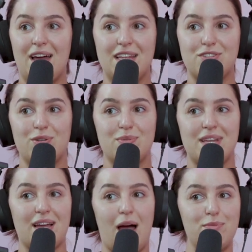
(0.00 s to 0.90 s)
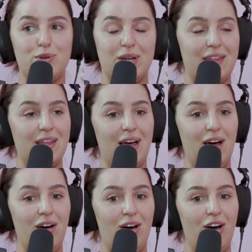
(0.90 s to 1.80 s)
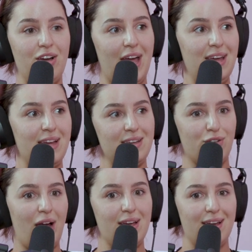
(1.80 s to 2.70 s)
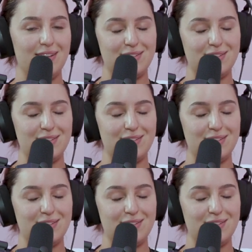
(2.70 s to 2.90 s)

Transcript: I literally was like, I'm doing it. And they're like, oh, okay, like great.